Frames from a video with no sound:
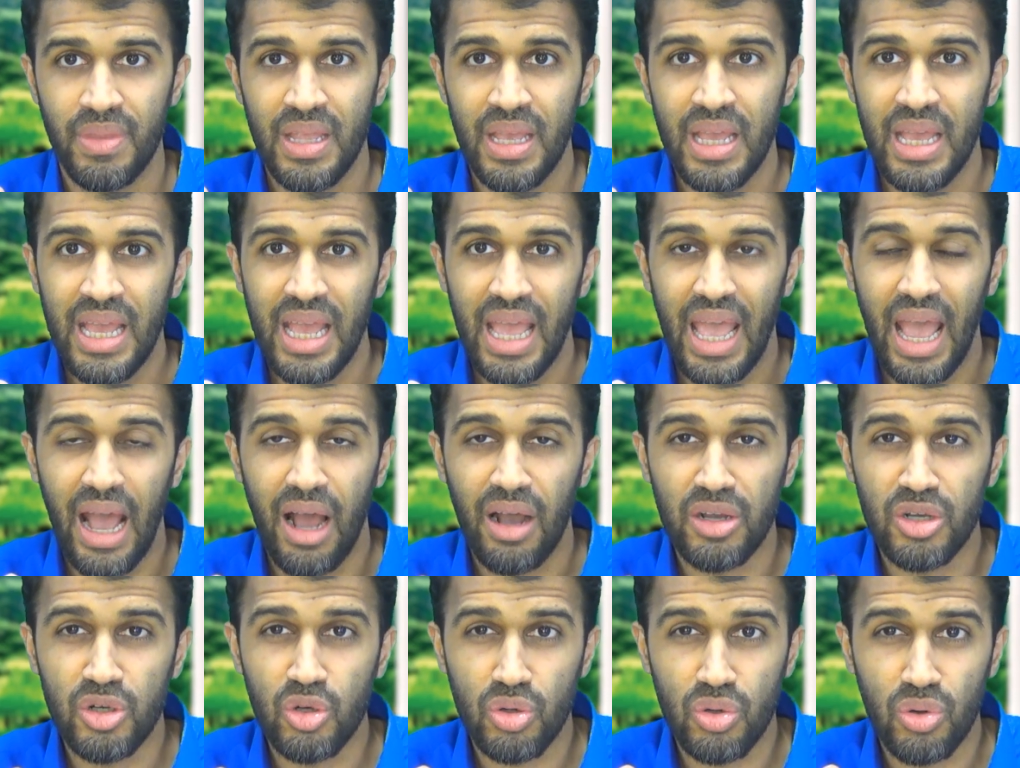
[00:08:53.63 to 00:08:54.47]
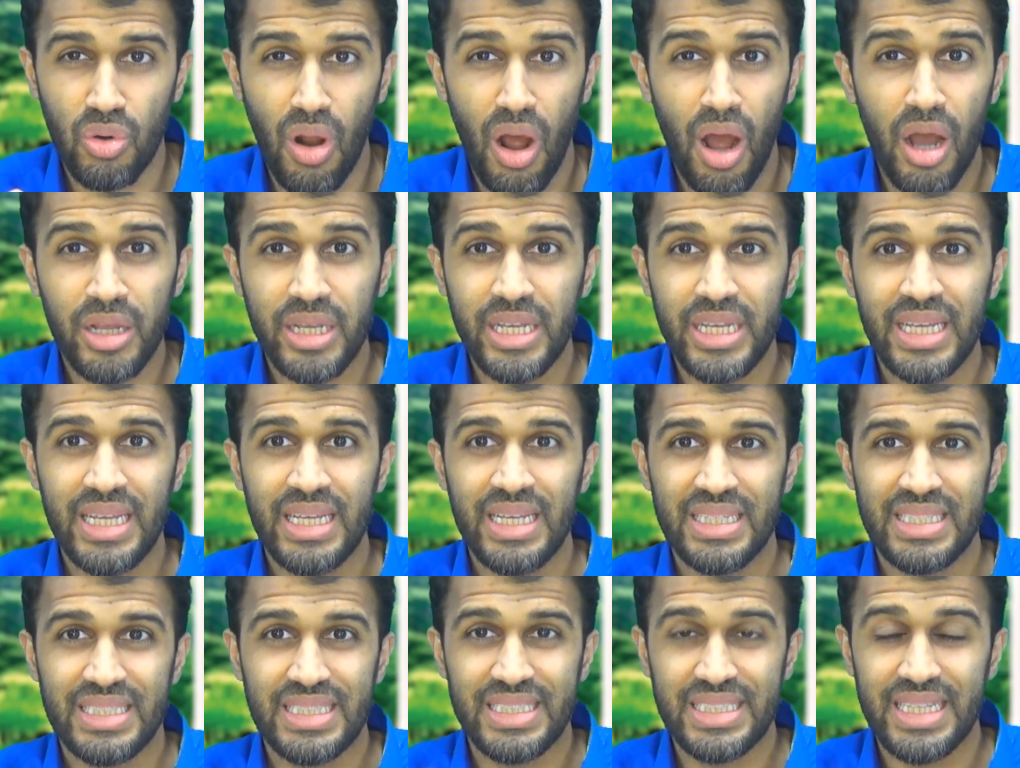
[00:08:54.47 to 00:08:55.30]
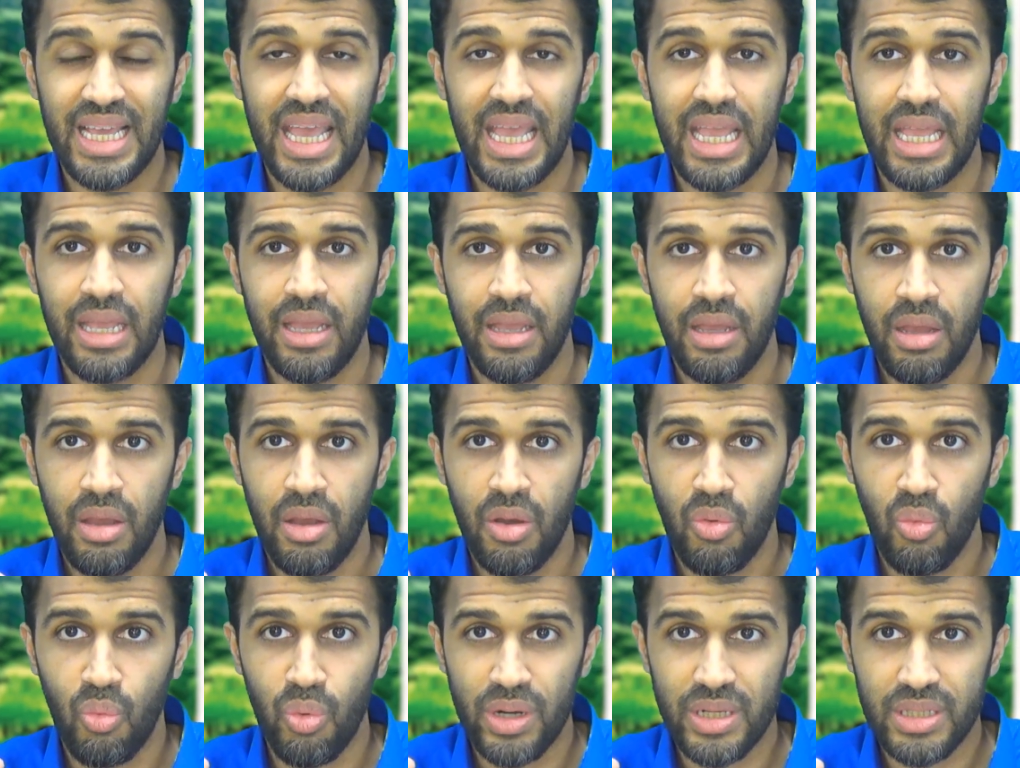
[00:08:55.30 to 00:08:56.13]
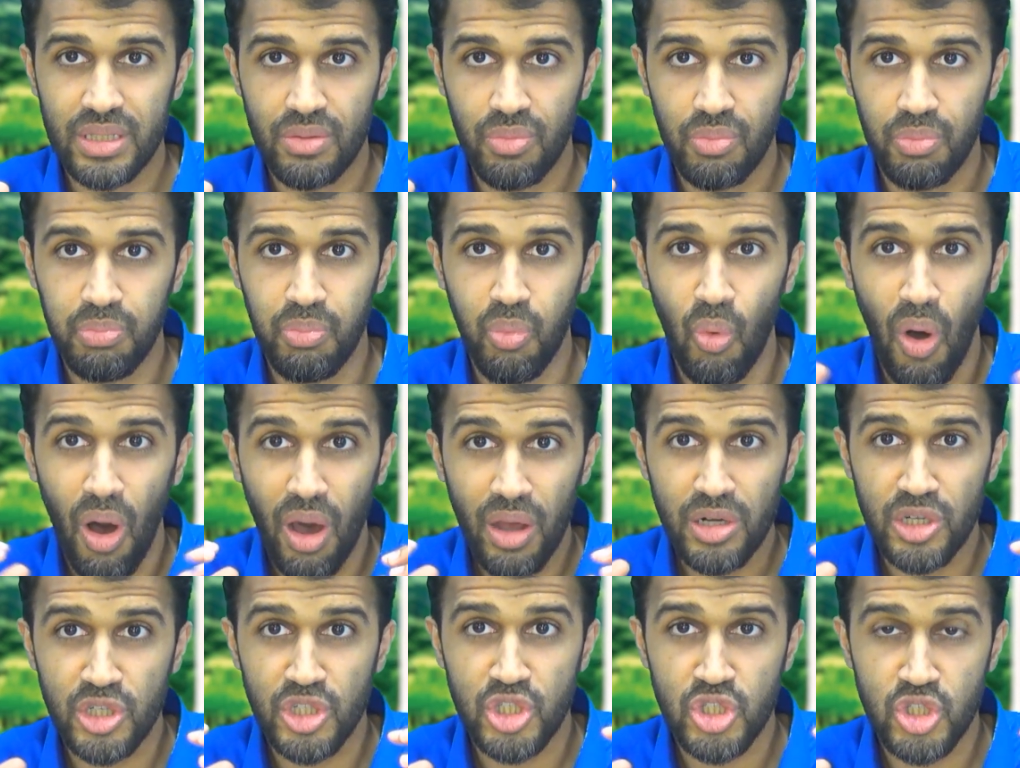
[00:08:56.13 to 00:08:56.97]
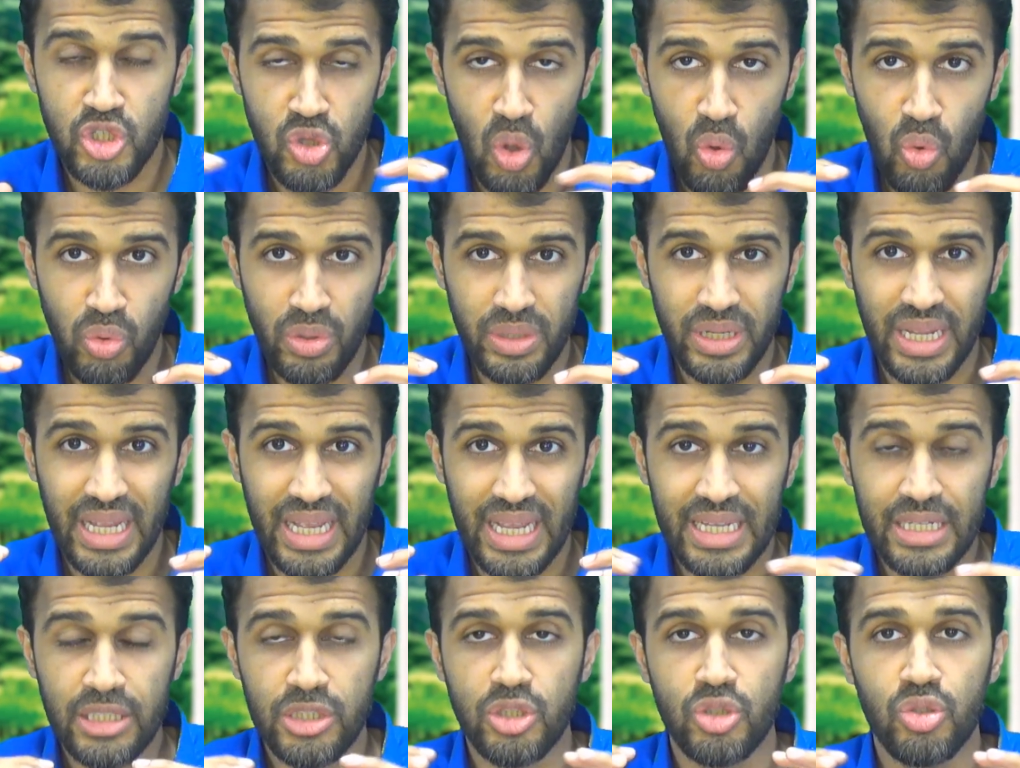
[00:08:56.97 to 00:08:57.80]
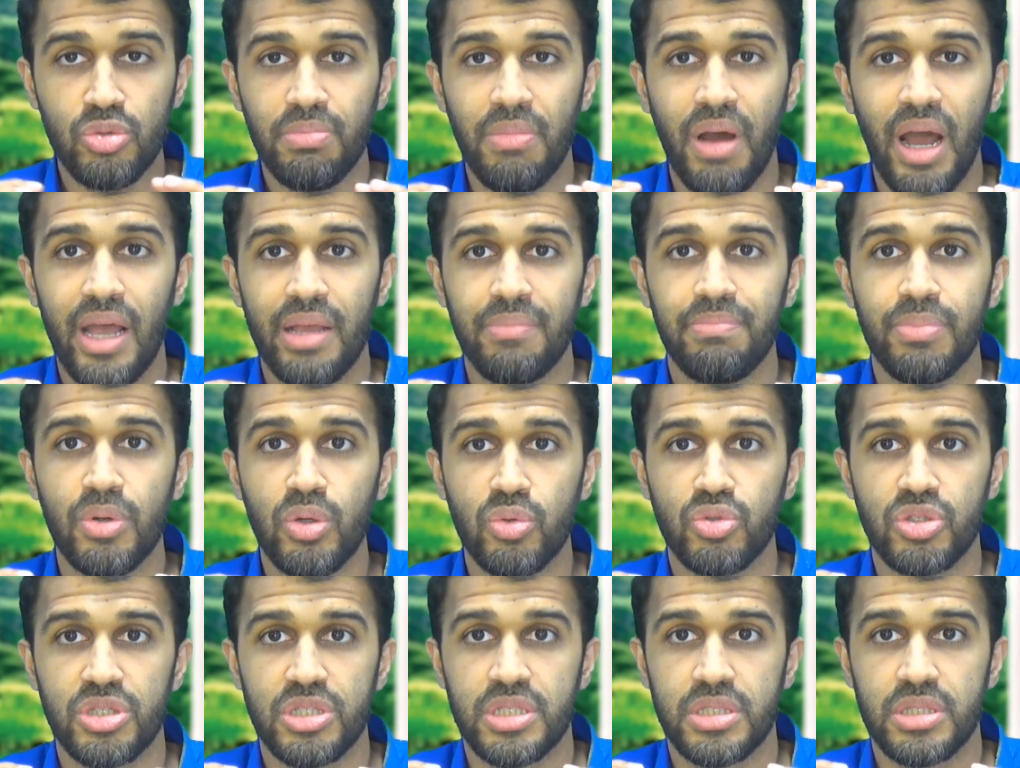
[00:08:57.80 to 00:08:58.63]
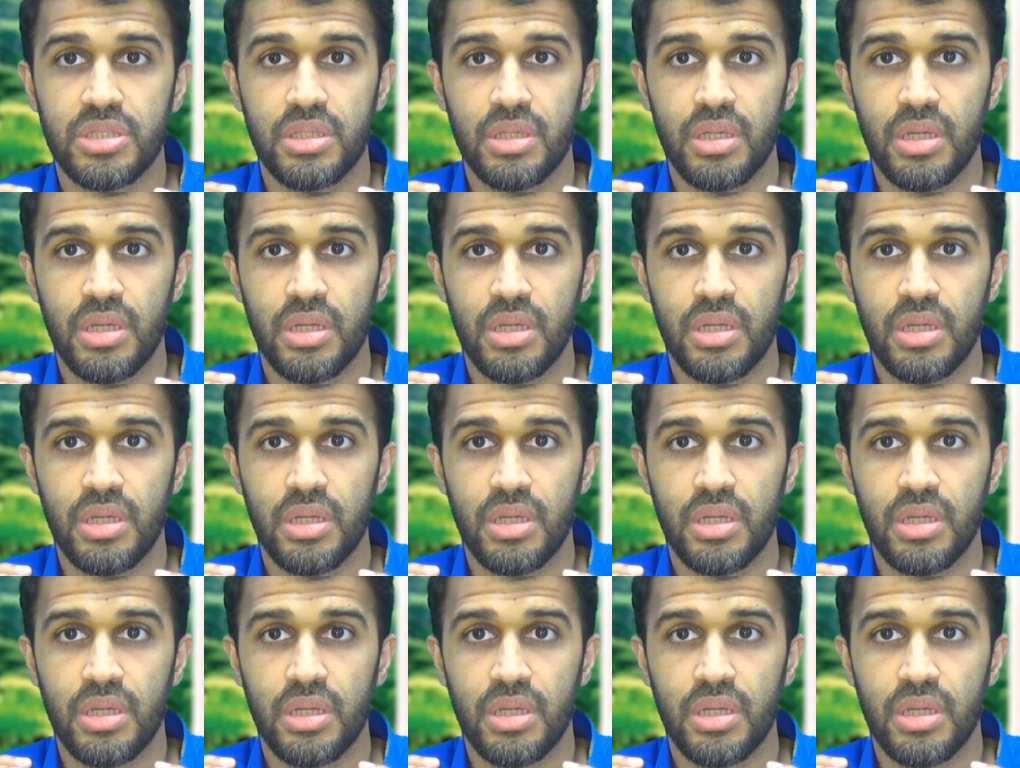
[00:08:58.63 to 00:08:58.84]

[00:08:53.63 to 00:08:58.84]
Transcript: A groggy day where the water soaked into my boots.